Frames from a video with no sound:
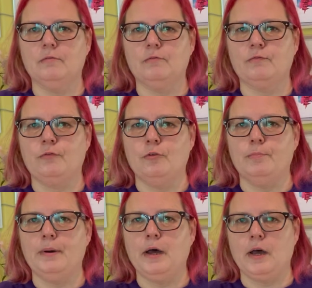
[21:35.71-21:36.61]
for
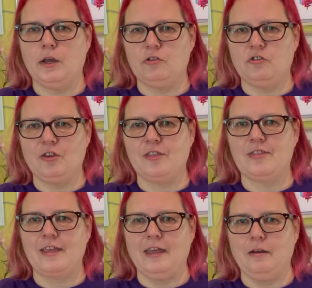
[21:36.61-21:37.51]
purchase
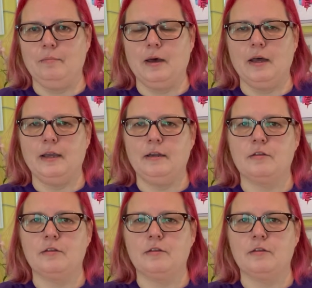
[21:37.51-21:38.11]
in mind.